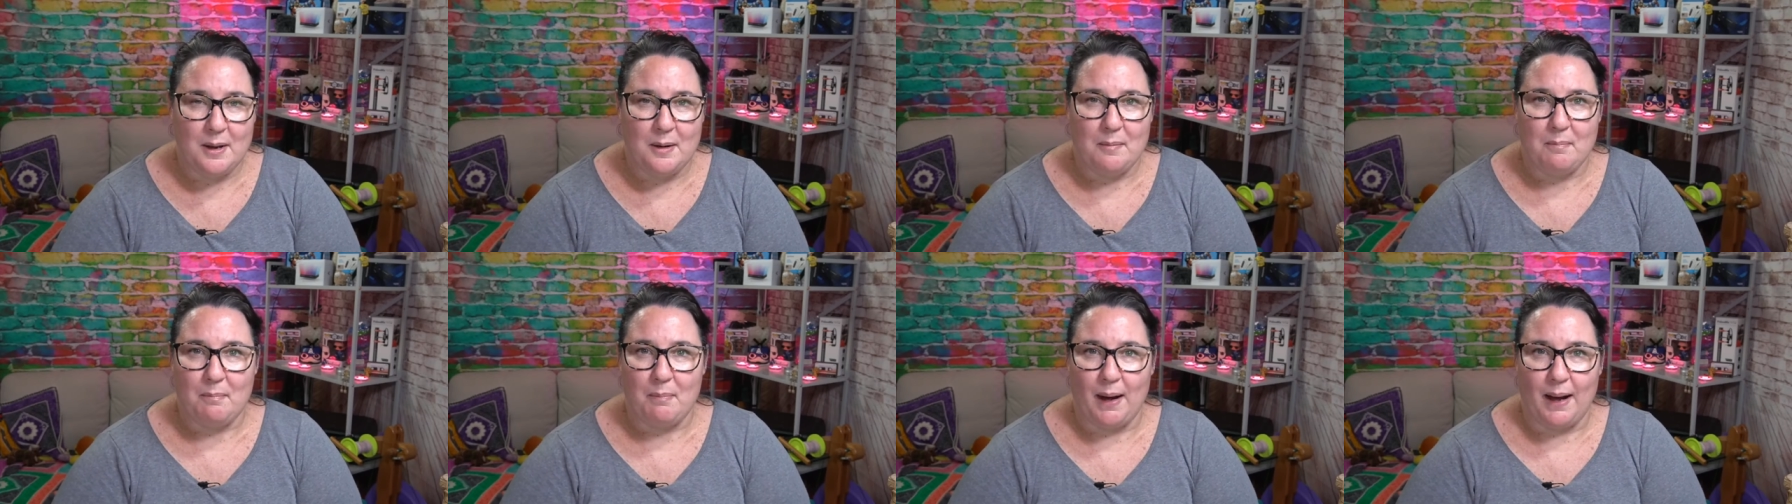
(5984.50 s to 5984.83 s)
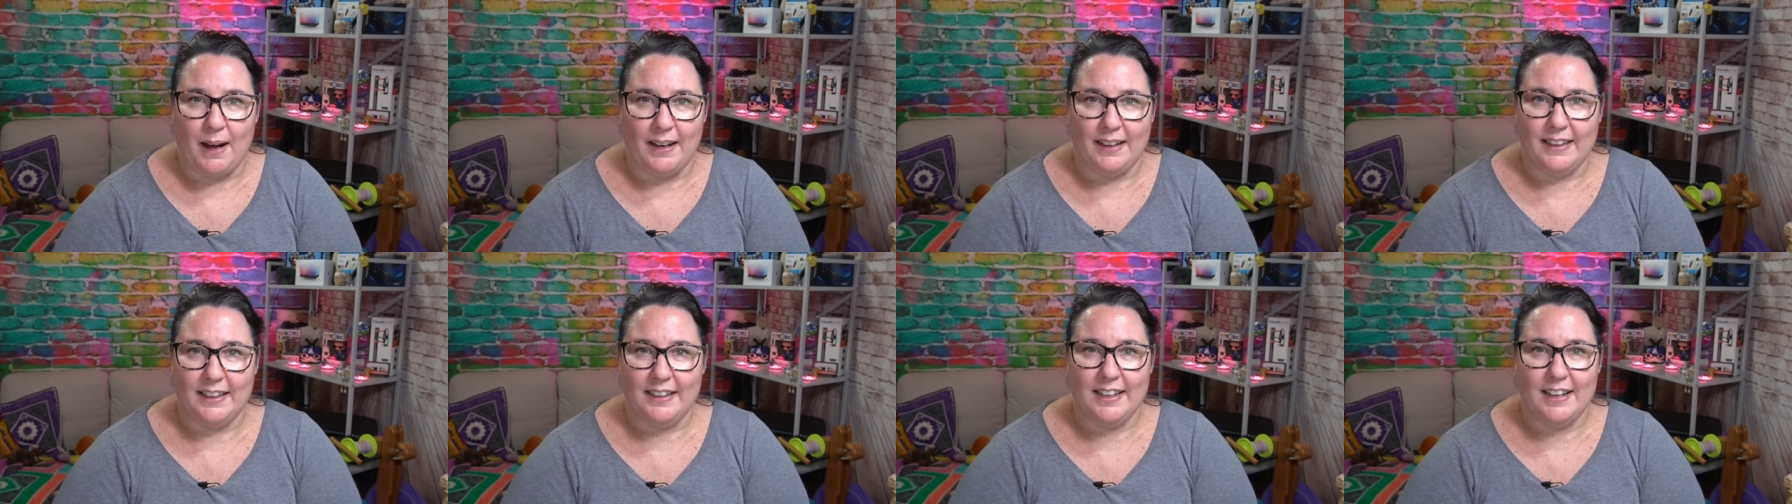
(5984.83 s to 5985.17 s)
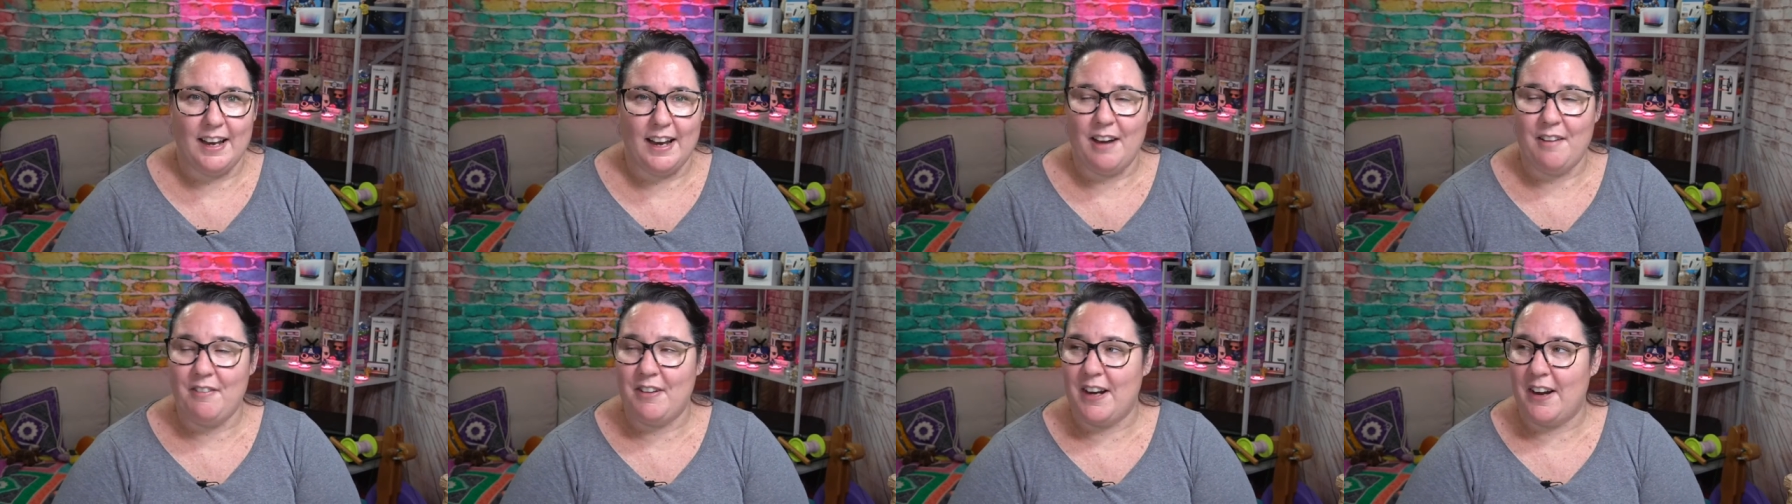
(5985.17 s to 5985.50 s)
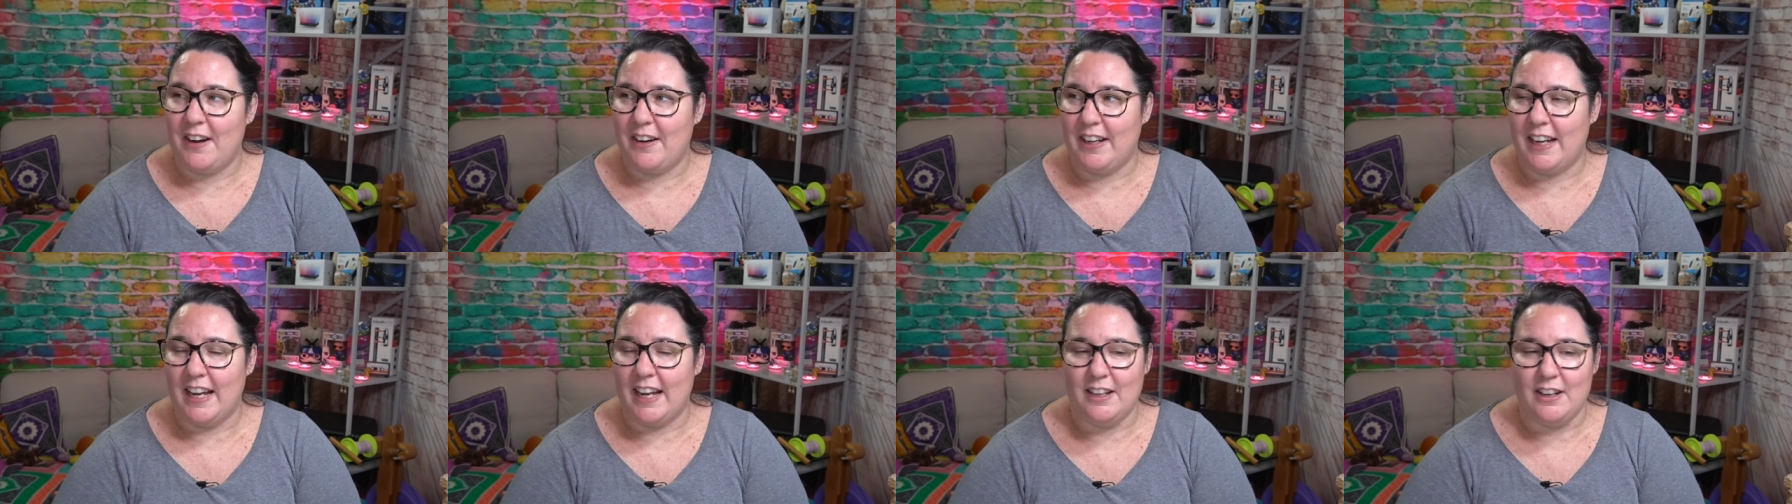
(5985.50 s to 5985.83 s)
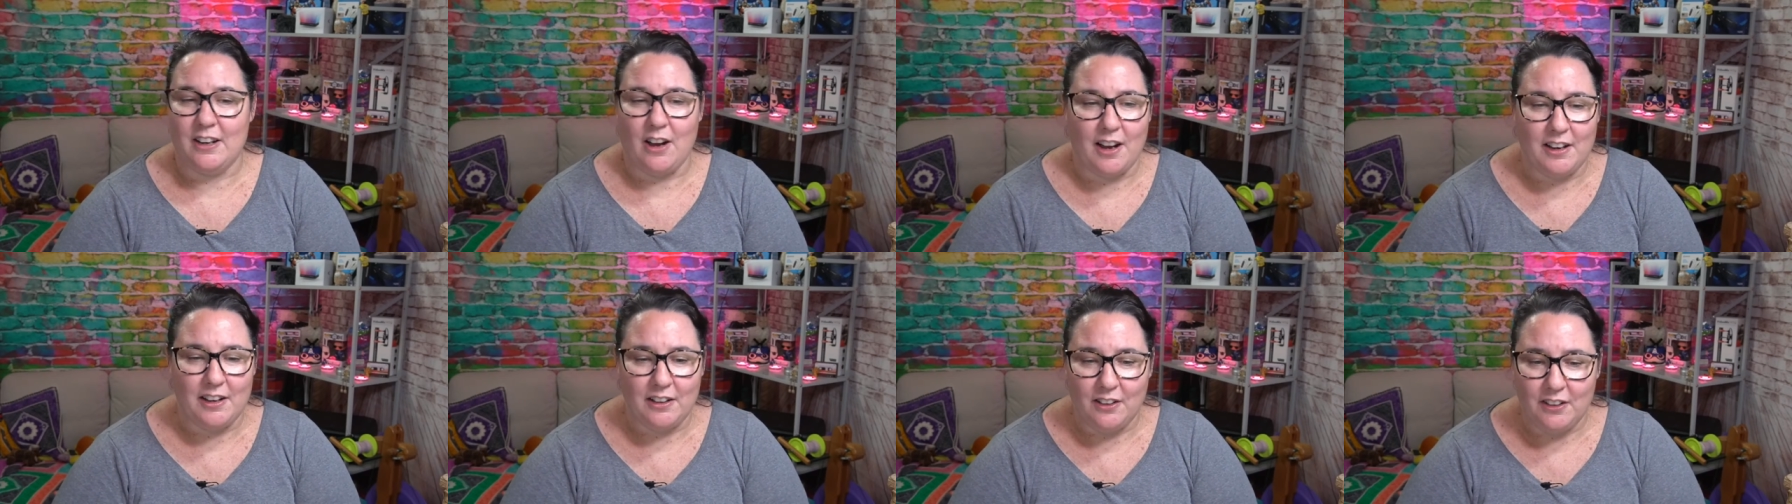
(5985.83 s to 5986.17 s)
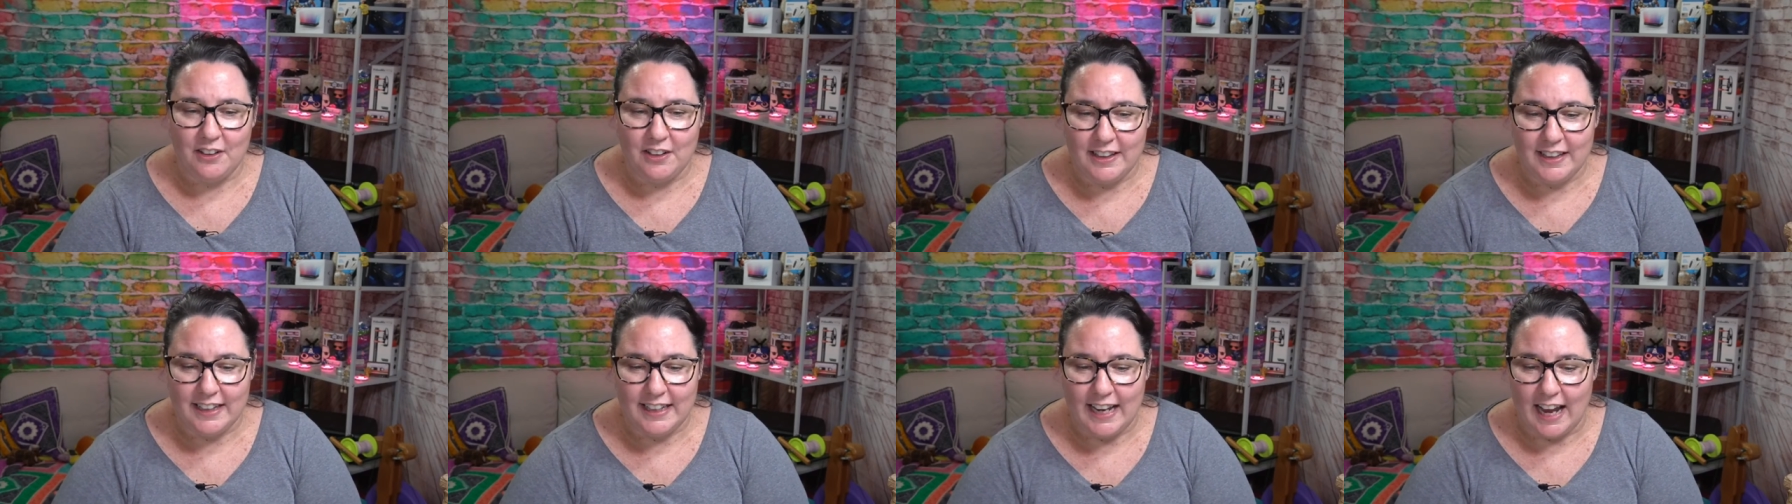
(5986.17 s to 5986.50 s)
But it, every now and again, I look
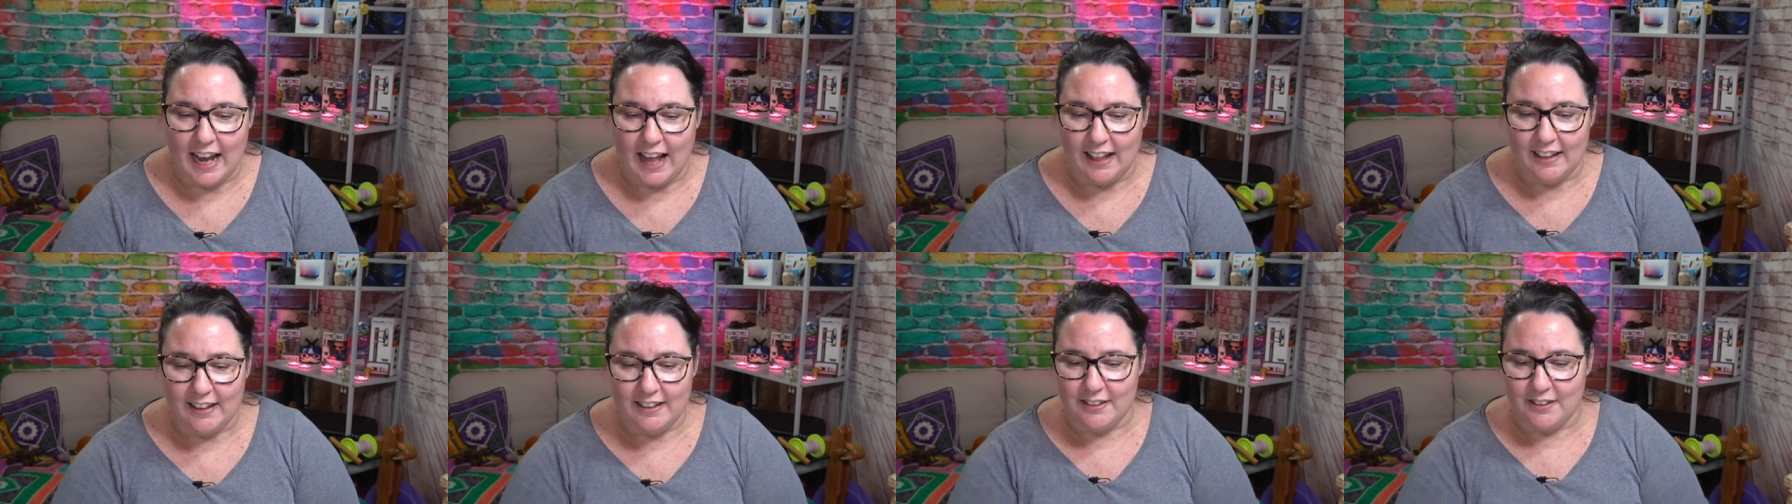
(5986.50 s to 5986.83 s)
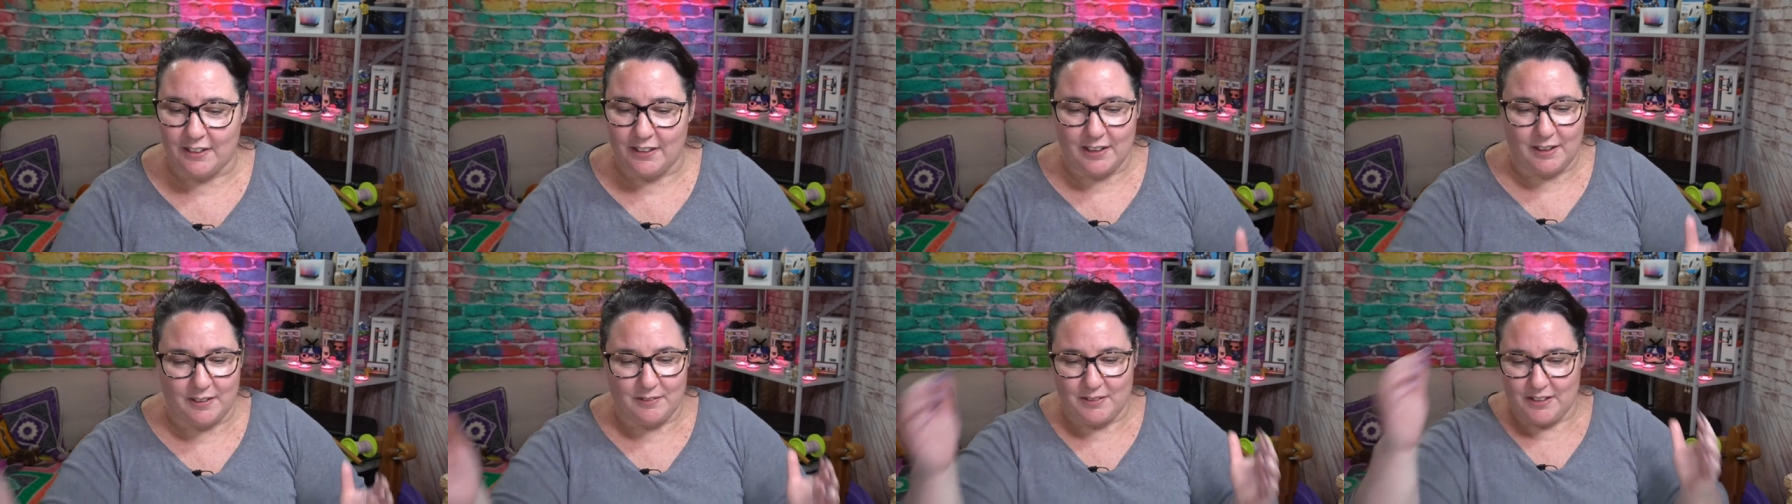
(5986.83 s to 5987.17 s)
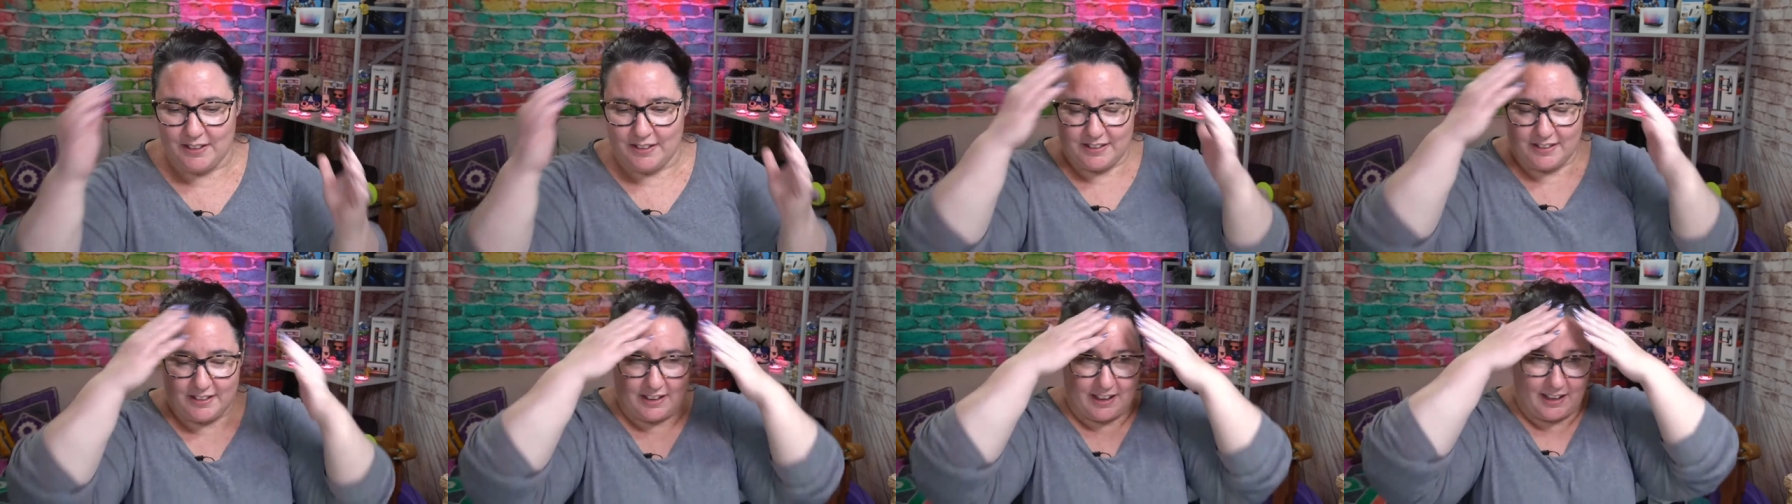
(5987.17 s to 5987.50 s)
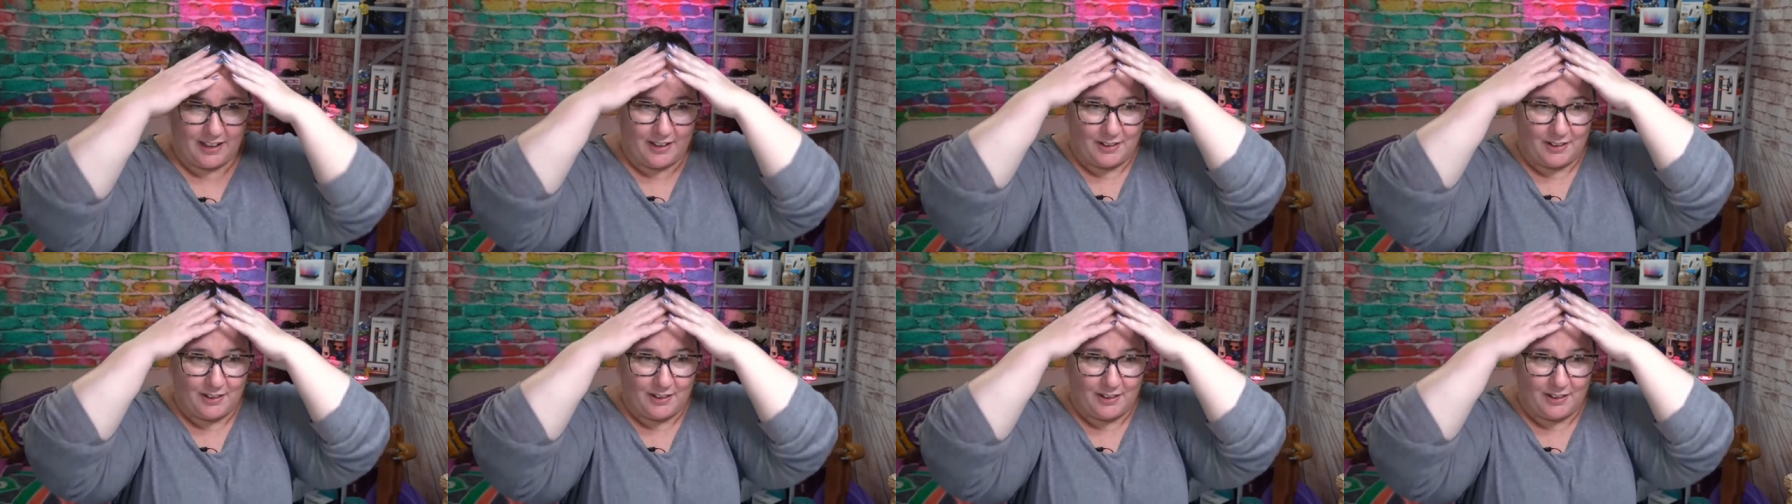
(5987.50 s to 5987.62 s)
at the calendar and I'm just like,